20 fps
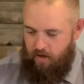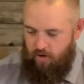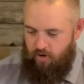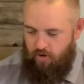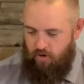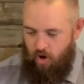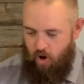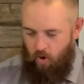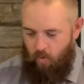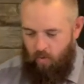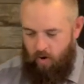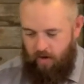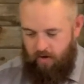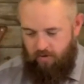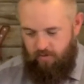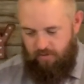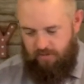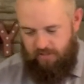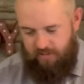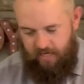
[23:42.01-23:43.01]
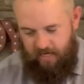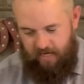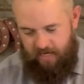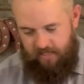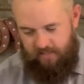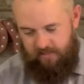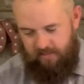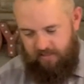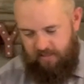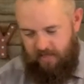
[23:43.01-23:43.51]
No one who
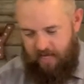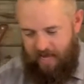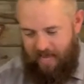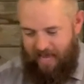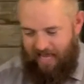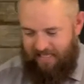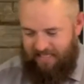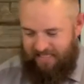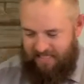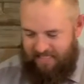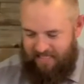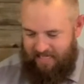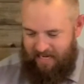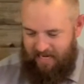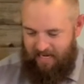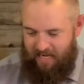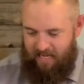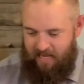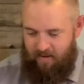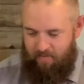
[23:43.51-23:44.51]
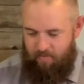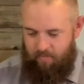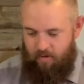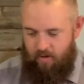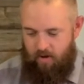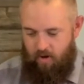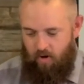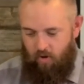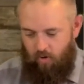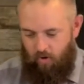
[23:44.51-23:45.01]
sins has seen him
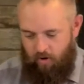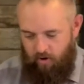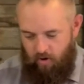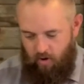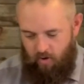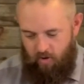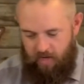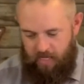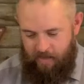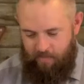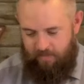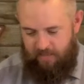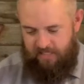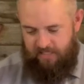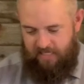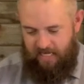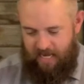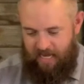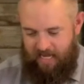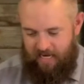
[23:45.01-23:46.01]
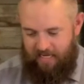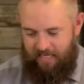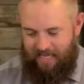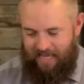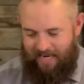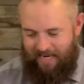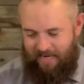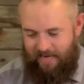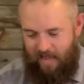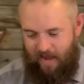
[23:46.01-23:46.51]
or known him. Sin
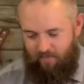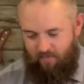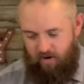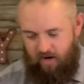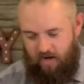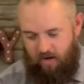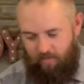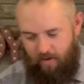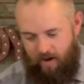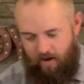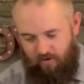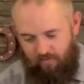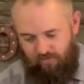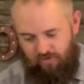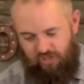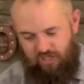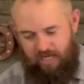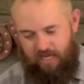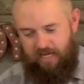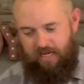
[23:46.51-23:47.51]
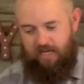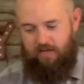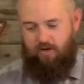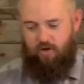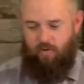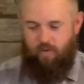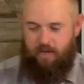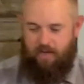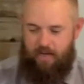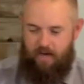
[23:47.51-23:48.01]
can never come out of seeing and
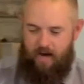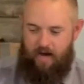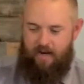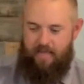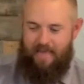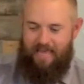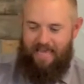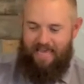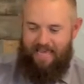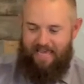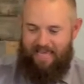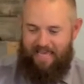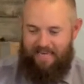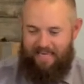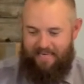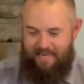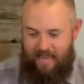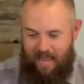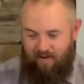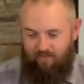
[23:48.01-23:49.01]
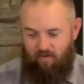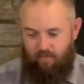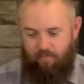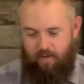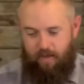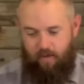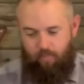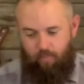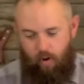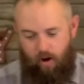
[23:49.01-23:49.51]
knowing God. It can never
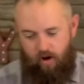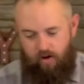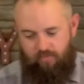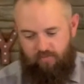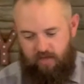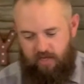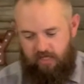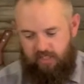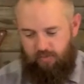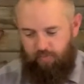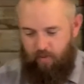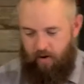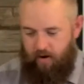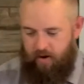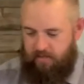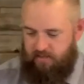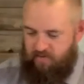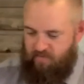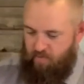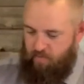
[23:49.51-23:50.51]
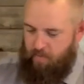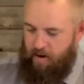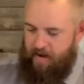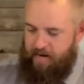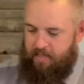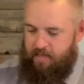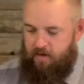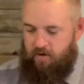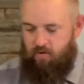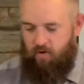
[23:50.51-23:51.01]
be a part of the experience of
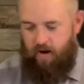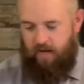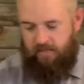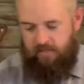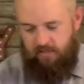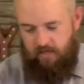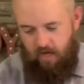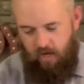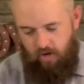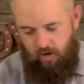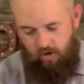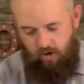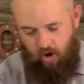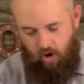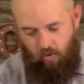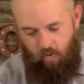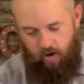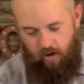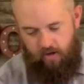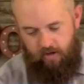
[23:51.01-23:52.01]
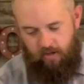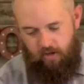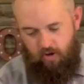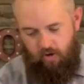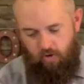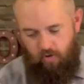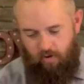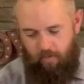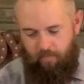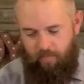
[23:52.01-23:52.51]
abiding in Christ. No one
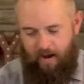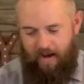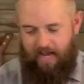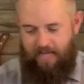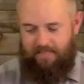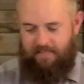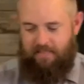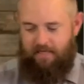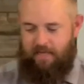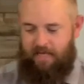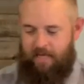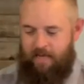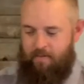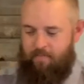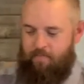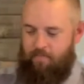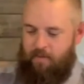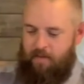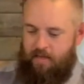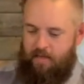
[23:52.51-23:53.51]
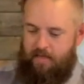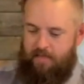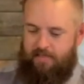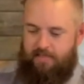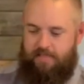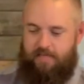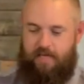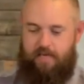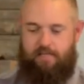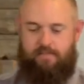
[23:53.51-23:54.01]
who abides in him
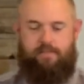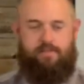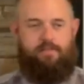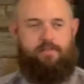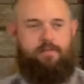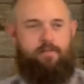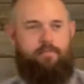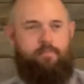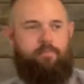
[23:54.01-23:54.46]
sins.